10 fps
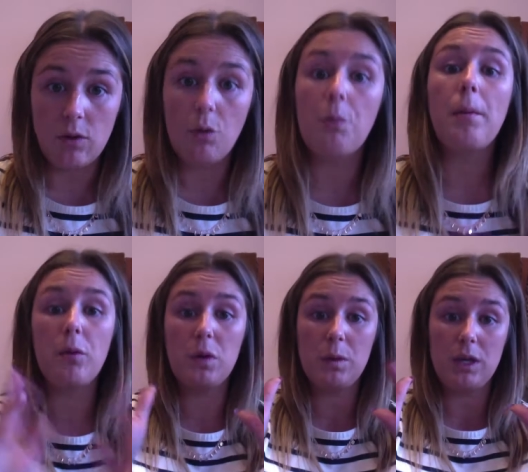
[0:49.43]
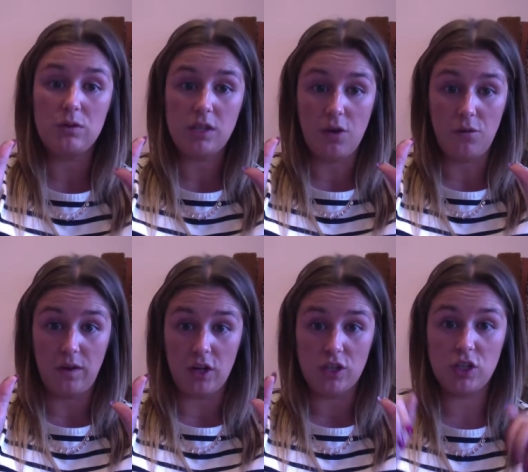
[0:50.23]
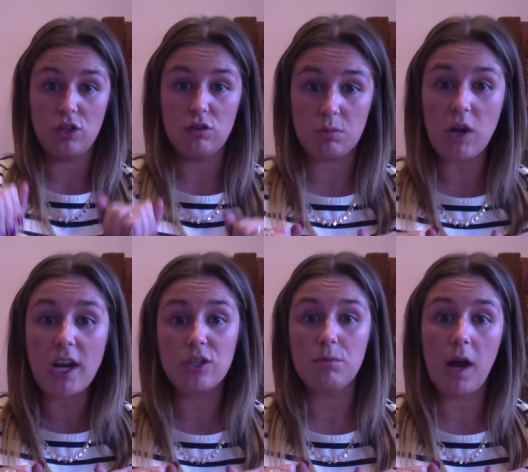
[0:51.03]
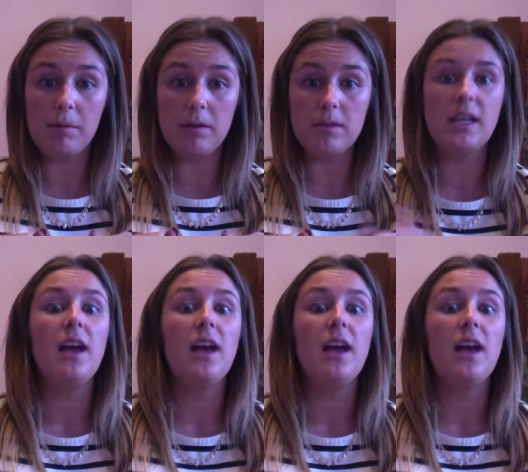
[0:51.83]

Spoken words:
Remember when we used our fingers to do subtraction problems?